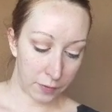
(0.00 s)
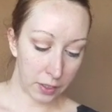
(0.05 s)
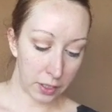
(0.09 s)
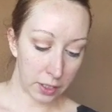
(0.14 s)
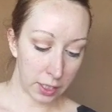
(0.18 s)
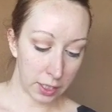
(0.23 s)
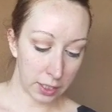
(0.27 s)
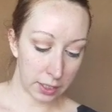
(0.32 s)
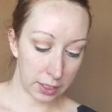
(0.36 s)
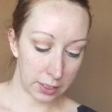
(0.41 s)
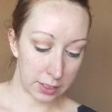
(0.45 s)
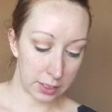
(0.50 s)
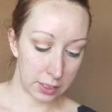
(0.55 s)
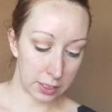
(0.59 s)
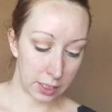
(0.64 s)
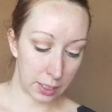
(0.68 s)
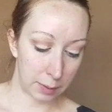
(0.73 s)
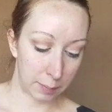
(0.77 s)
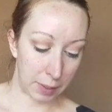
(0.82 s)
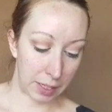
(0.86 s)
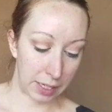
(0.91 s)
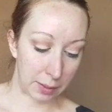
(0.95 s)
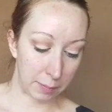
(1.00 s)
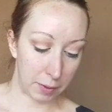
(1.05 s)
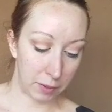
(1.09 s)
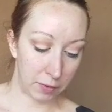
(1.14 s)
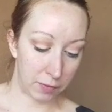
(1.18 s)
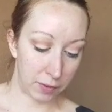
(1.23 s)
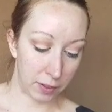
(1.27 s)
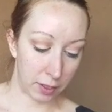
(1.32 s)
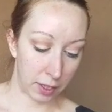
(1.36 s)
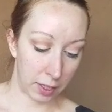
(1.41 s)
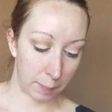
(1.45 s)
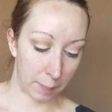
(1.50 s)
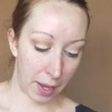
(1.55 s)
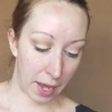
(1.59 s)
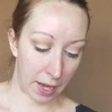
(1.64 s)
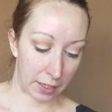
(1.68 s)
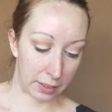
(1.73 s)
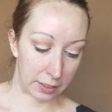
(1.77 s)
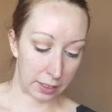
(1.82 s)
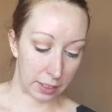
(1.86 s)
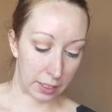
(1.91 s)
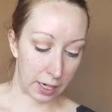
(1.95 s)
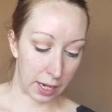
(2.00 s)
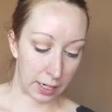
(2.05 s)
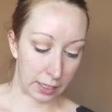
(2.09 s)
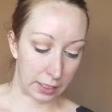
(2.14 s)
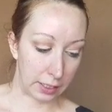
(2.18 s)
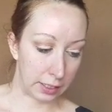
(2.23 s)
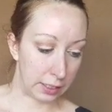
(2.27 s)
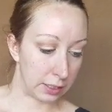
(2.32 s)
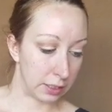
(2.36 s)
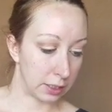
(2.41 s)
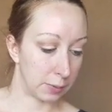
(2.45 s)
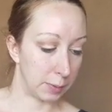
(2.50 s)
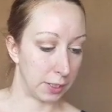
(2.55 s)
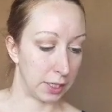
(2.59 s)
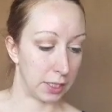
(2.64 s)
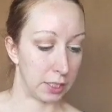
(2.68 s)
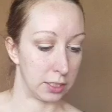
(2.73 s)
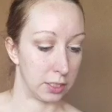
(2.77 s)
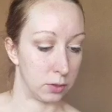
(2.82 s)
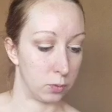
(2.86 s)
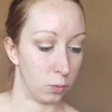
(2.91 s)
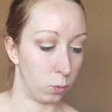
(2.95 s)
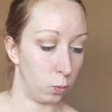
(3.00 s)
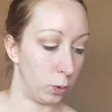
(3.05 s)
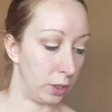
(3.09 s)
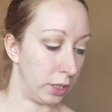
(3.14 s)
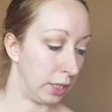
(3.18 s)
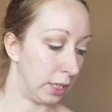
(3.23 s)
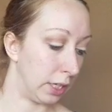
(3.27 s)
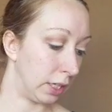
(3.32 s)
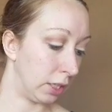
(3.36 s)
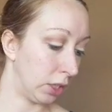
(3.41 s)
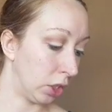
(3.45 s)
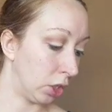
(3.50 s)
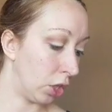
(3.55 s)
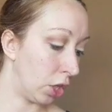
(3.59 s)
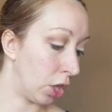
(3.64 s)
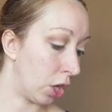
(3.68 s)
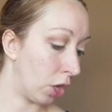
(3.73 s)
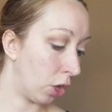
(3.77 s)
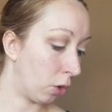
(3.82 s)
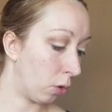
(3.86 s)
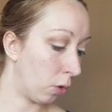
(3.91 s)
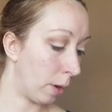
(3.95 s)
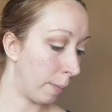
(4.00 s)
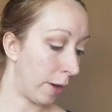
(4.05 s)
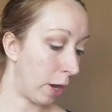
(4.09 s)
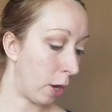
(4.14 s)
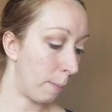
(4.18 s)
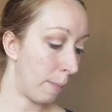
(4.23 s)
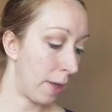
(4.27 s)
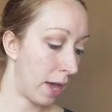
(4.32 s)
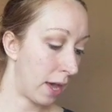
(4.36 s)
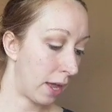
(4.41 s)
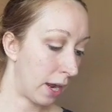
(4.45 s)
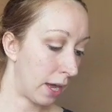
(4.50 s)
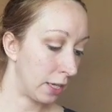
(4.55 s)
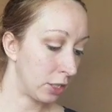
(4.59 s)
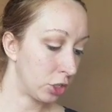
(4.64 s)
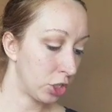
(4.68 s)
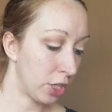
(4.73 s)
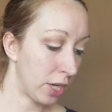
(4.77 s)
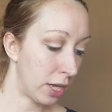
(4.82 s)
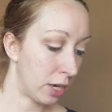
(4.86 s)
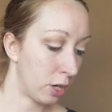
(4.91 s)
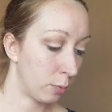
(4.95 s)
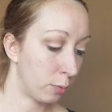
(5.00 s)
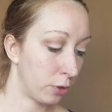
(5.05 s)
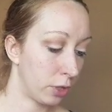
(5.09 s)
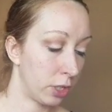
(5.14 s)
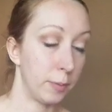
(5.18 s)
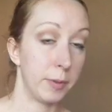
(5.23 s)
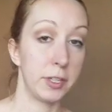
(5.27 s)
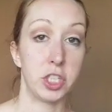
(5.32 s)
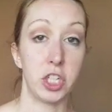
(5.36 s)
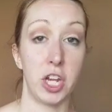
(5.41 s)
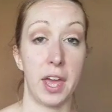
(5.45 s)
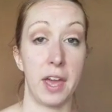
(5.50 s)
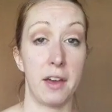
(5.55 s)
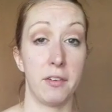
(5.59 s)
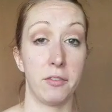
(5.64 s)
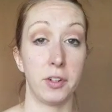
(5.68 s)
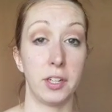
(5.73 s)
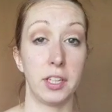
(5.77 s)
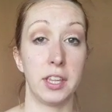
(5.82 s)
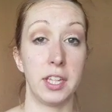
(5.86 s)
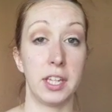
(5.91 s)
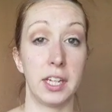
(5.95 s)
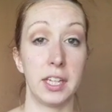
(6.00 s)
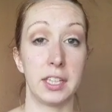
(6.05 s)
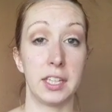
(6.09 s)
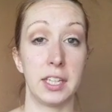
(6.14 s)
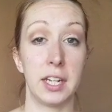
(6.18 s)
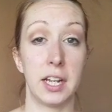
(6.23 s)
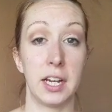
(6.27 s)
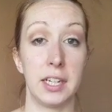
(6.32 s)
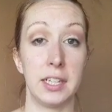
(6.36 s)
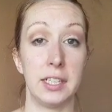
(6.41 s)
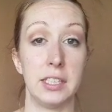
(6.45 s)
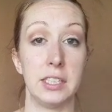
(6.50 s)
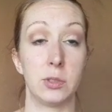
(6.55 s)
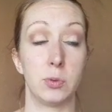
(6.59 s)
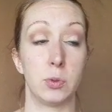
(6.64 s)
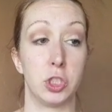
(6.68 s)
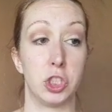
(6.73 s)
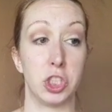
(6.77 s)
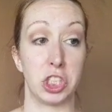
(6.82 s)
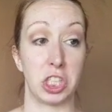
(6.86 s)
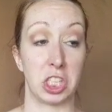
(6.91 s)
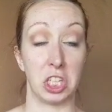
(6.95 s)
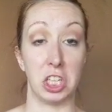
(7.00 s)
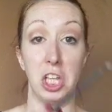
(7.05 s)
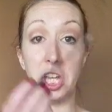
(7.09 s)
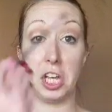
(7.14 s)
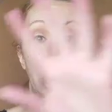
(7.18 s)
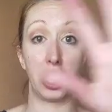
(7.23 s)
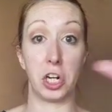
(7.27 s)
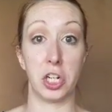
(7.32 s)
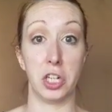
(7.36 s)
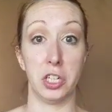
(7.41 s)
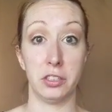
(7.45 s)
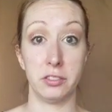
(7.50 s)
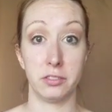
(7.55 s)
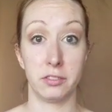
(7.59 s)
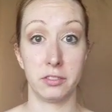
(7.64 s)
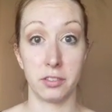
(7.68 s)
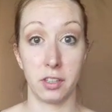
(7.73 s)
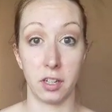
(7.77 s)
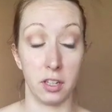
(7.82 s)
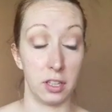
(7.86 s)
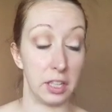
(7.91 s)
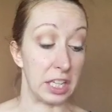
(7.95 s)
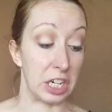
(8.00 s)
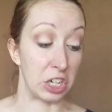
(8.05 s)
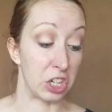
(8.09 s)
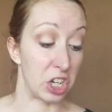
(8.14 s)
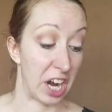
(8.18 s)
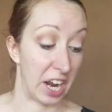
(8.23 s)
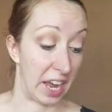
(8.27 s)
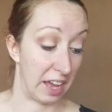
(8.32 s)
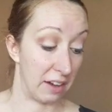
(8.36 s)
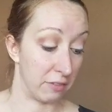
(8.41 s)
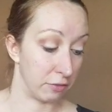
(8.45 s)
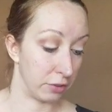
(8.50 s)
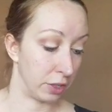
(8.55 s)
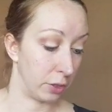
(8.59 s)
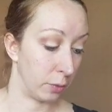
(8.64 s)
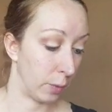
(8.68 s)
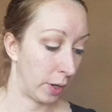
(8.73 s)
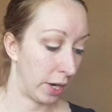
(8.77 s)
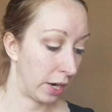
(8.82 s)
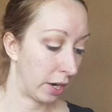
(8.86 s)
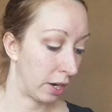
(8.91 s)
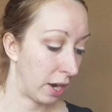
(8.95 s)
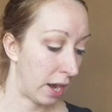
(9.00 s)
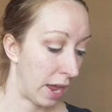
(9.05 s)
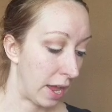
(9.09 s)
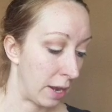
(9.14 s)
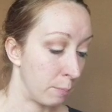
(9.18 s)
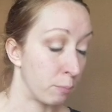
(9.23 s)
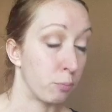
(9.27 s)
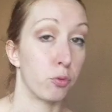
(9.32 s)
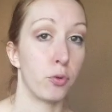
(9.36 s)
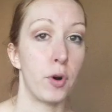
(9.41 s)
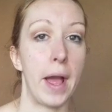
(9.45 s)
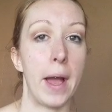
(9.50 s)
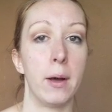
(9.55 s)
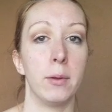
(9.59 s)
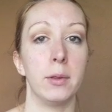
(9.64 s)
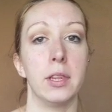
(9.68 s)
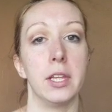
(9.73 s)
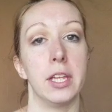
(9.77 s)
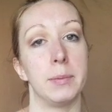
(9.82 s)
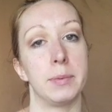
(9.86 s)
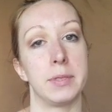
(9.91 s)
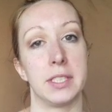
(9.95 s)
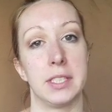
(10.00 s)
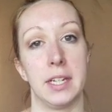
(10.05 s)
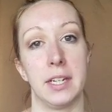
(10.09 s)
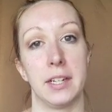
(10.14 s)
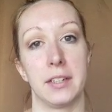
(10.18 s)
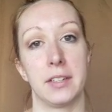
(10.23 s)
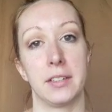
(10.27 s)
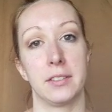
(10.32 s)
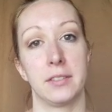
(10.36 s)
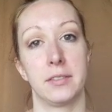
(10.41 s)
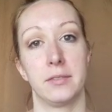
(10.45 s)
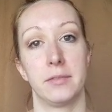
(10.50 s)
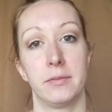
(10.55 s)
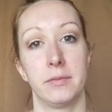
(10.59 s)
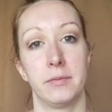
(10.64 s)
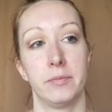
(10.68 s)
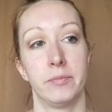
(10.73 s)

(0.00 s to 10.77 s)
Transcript: I feel like this is like making me feel like back in the 90s because we didn't know about matte eyeshadow. Pretty much everything in the 90s was just glitter. Glitter everywhere and brown lipstick.